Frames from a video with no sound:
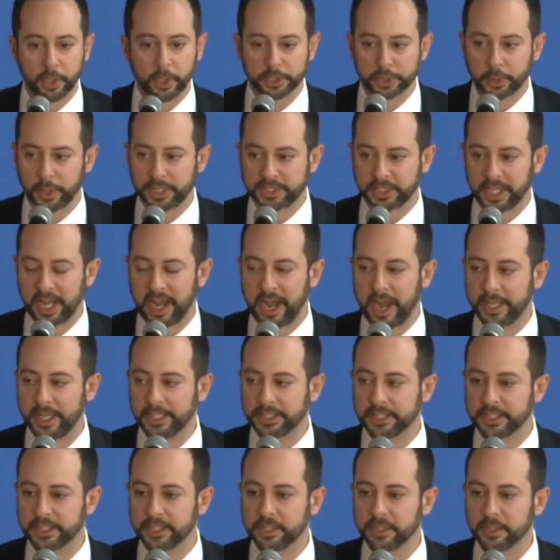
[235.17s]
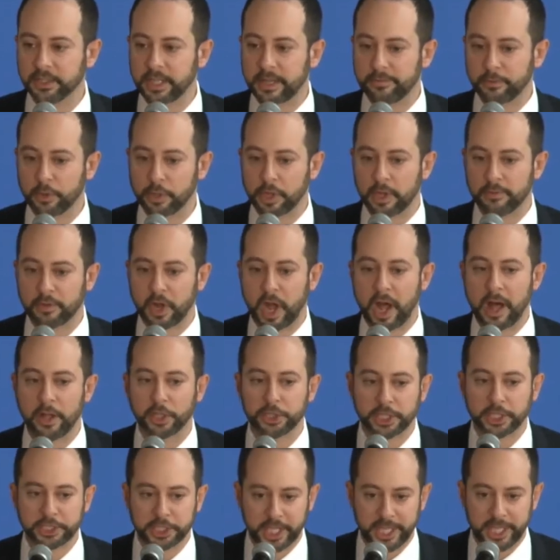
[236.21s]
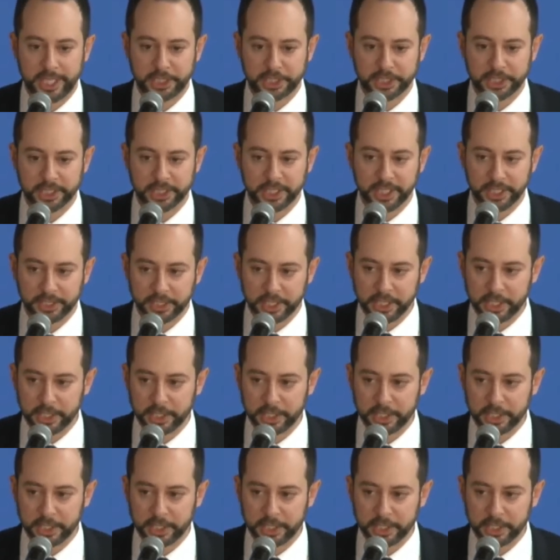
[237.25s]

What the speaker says: It also has the highest level of college education in the